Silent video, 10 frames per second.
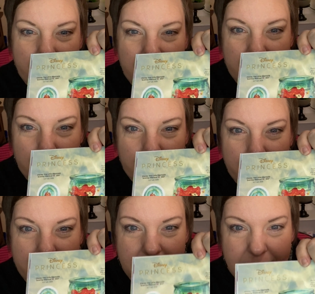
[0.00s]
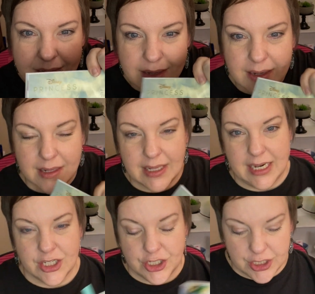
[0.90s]
Little Mermaid
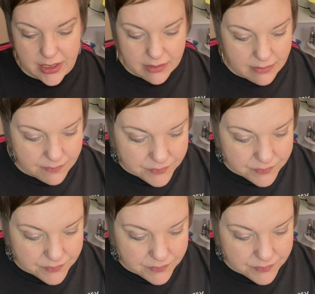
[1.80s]
collection.